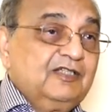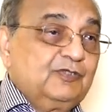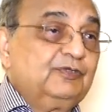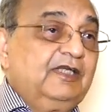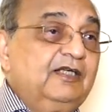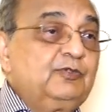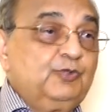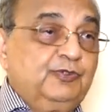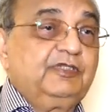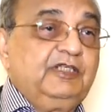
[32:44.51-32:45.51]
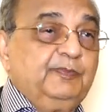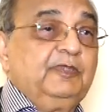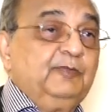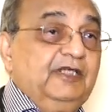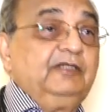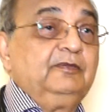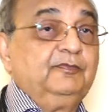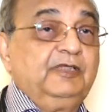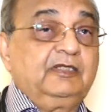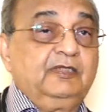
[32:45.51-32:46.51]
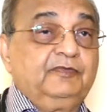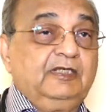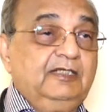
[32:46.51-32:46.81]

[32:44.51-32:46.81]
So that you should keep in mind. But if the